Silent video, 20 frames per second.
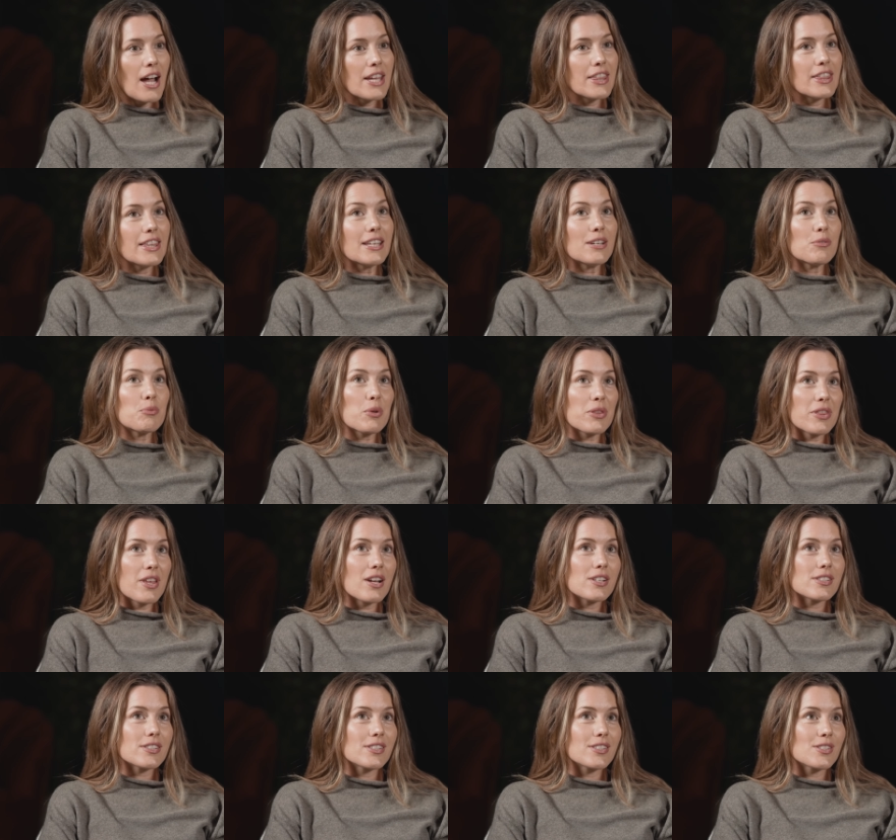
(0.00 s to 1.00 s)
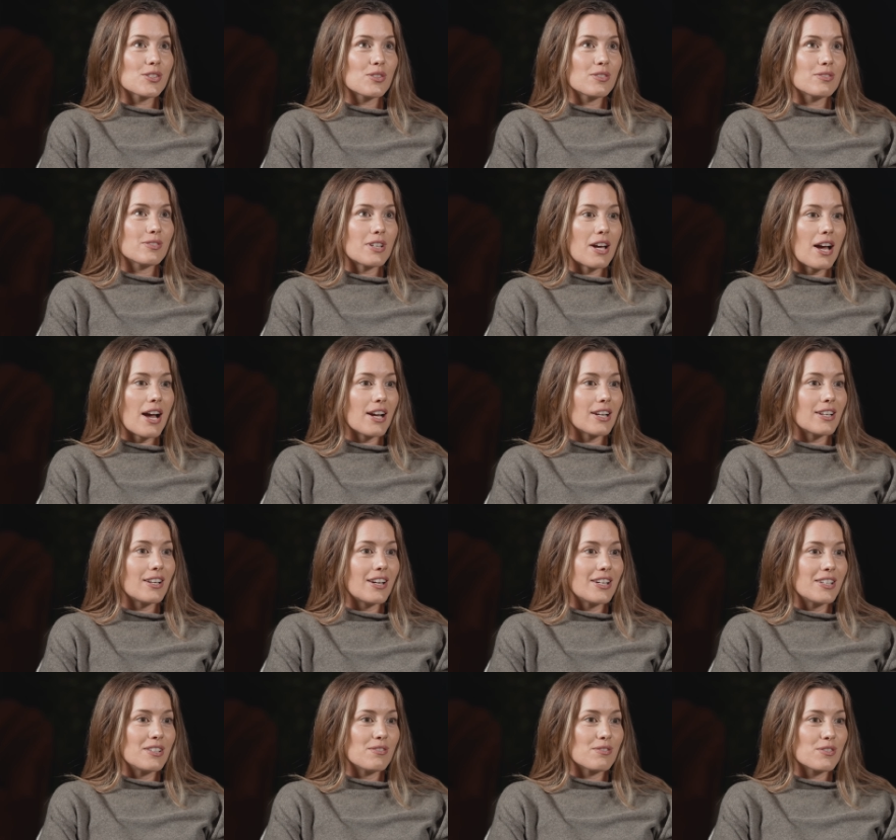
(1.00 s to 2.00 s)
i think well that's the sort of
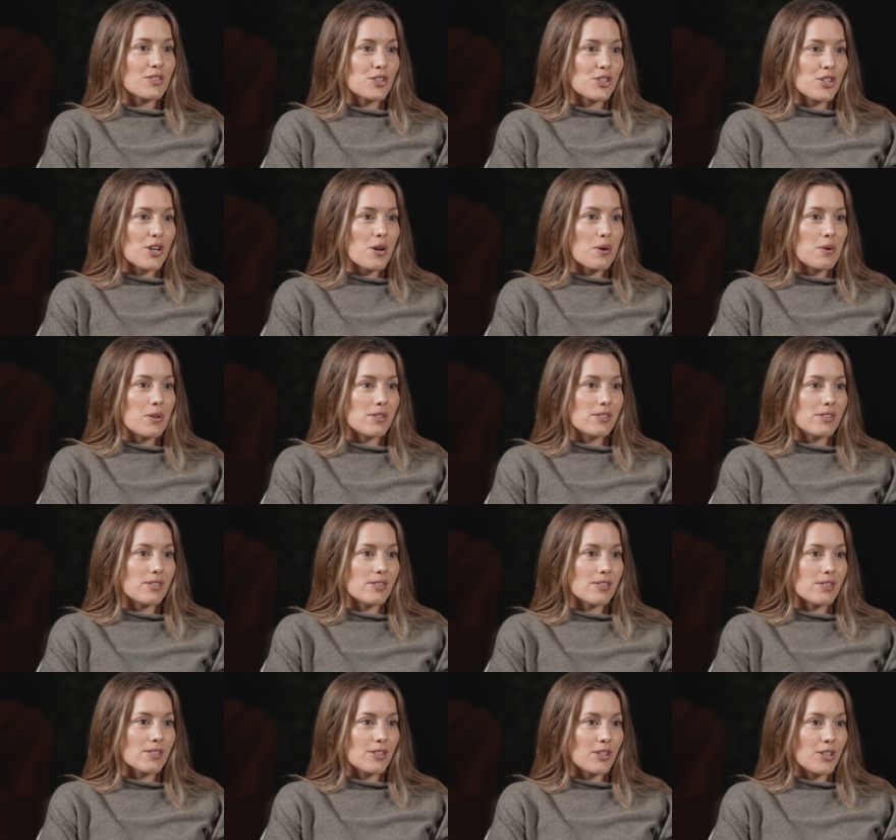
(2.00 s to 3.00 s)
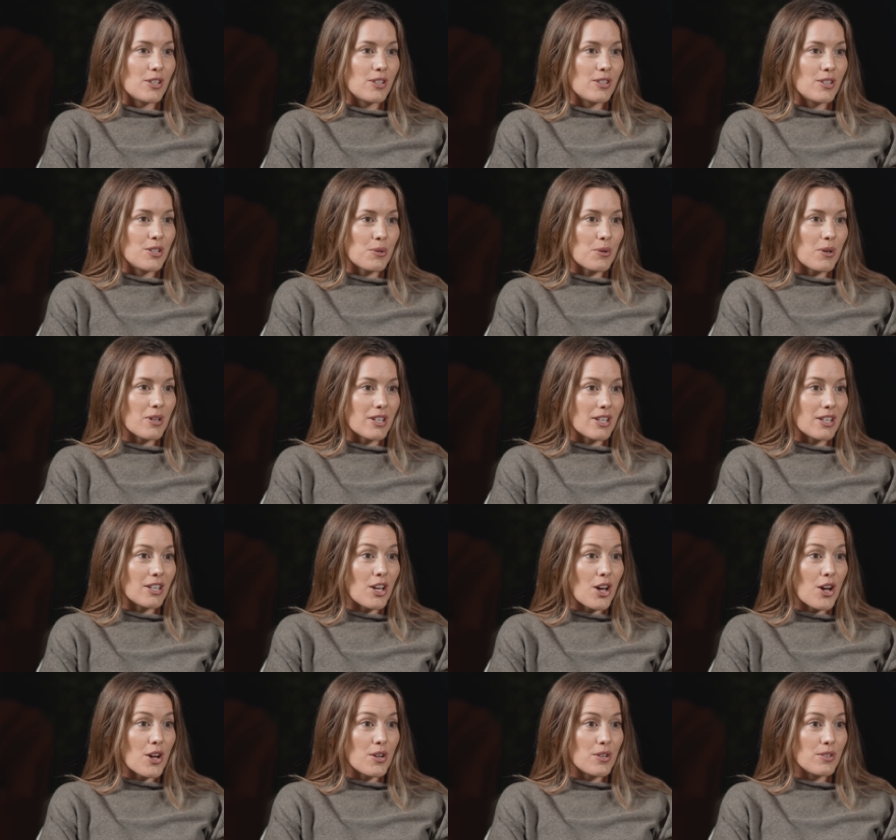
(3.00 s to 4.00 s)
tagline of the show is you aren't
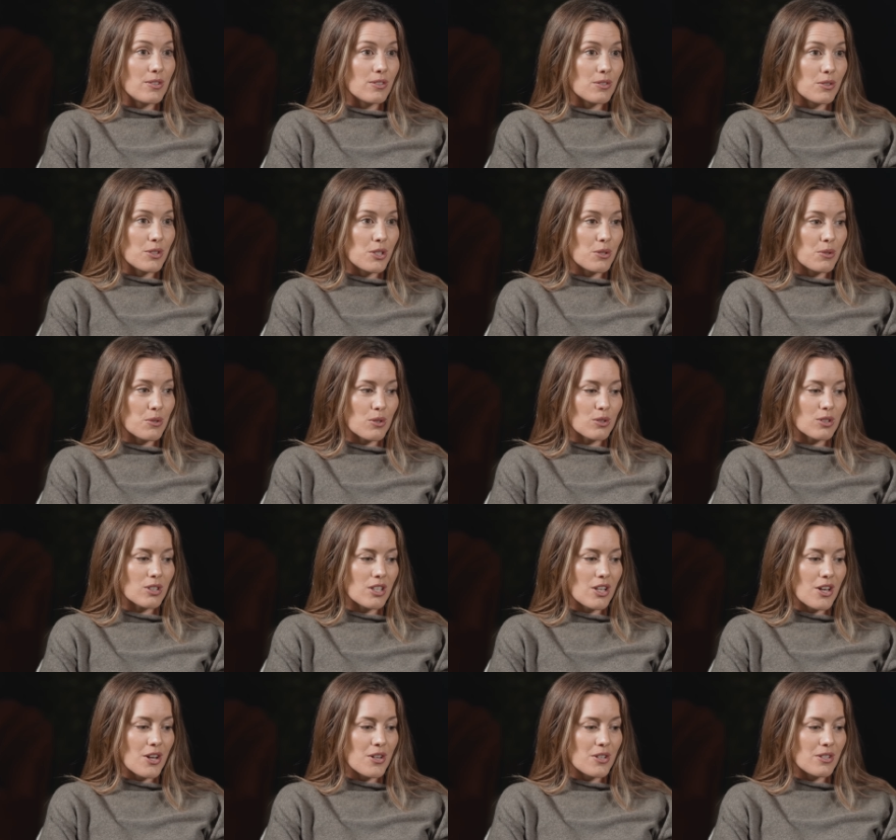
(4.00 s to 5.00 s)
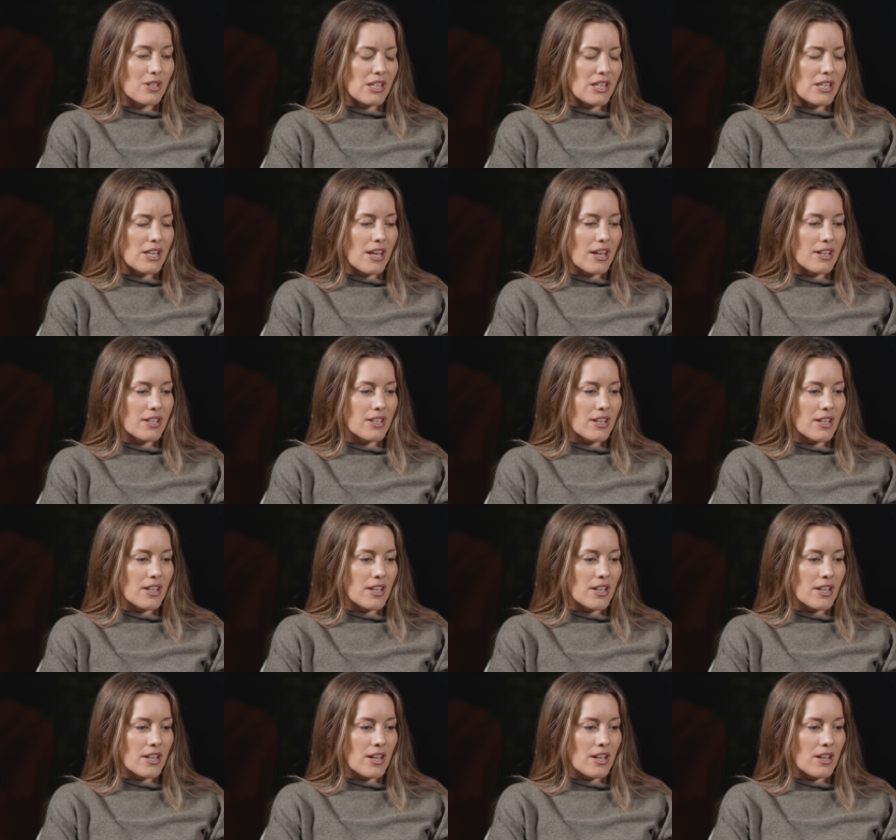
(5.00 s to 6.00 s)
alone or you're not alone and
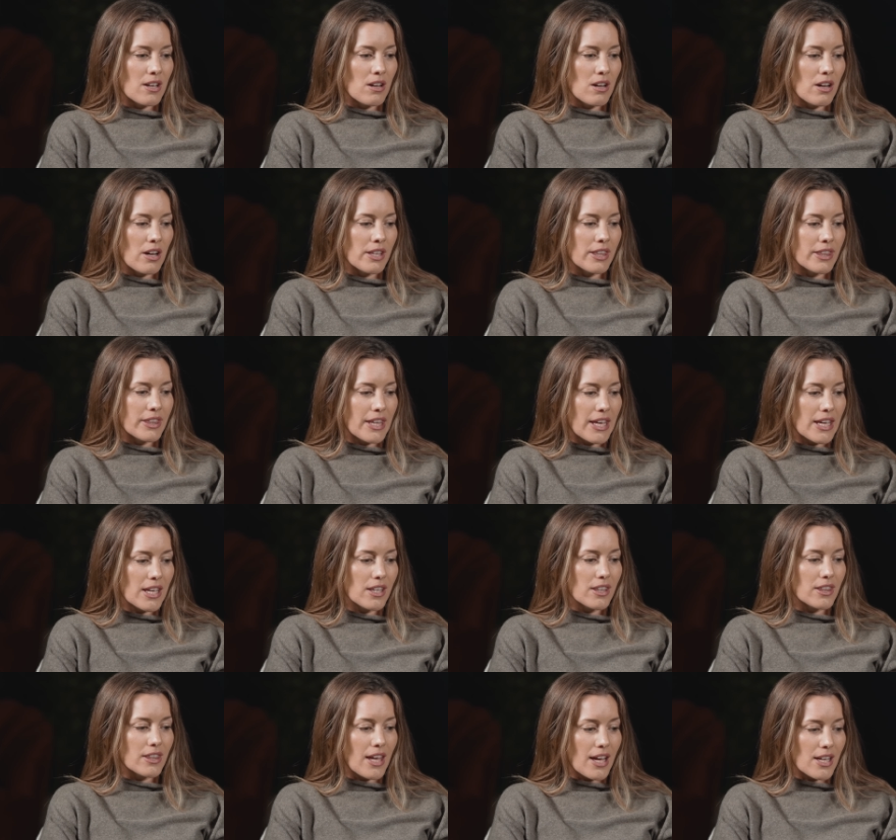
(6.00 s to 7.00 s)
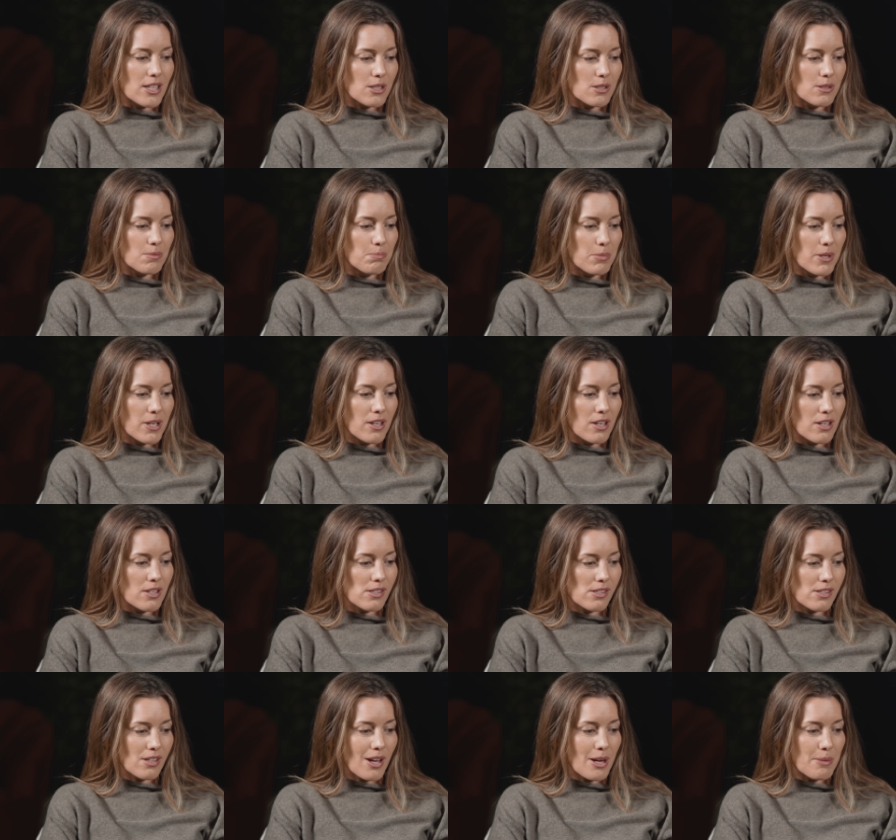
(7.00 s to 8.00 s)
i think that's
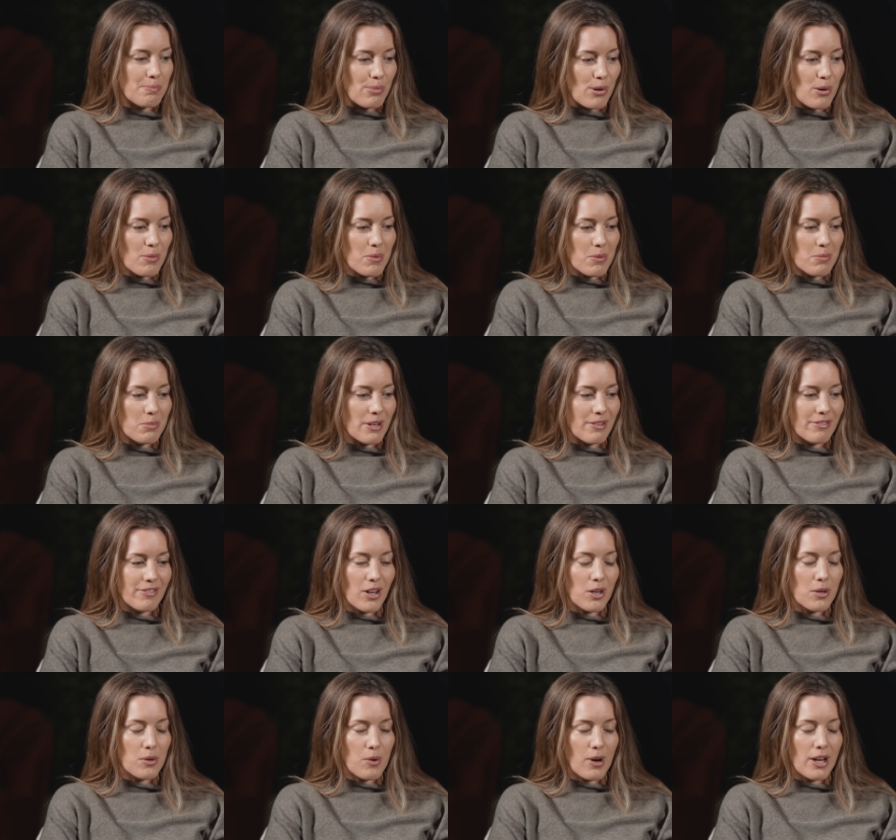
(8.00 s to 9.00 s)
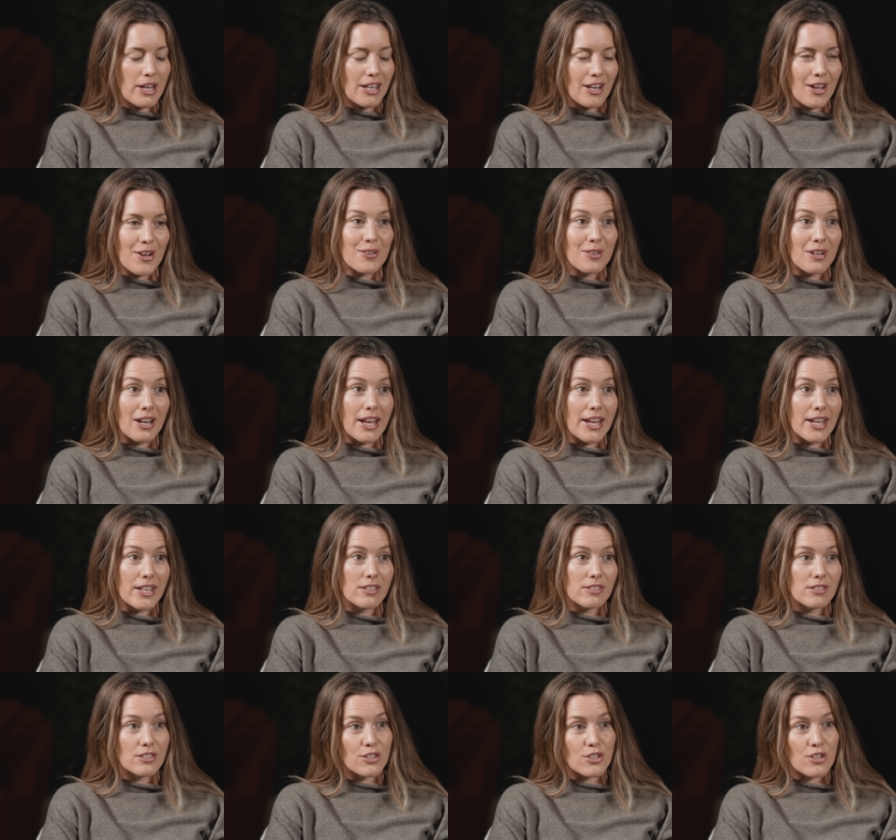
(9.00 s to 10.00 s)
because i probably felt quite lonely
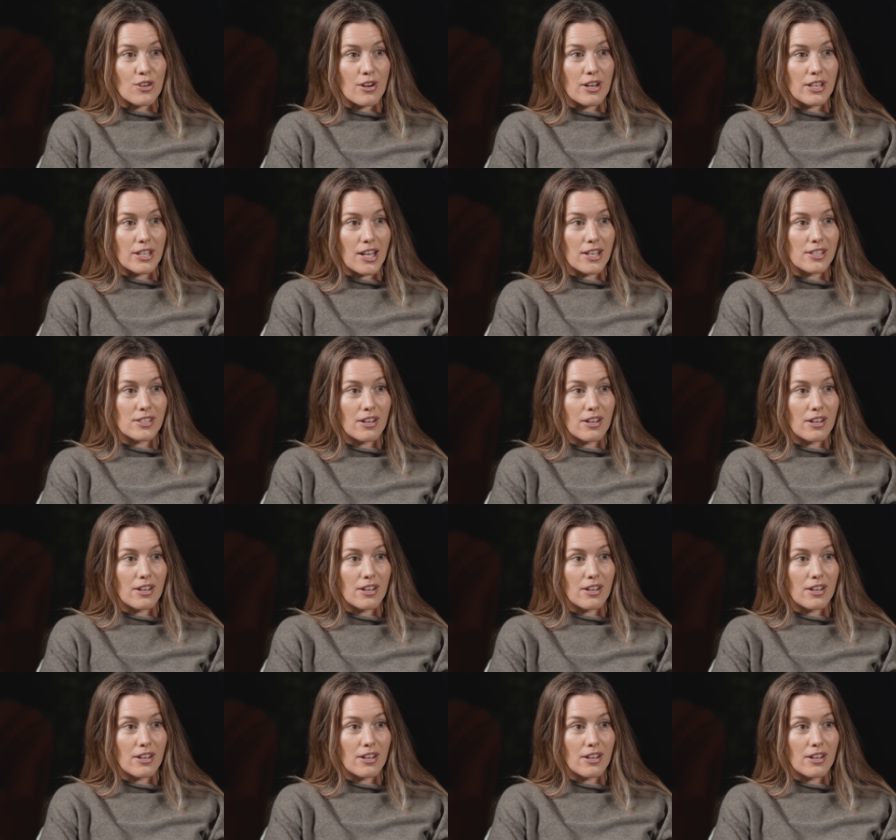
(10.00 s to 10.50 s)
during that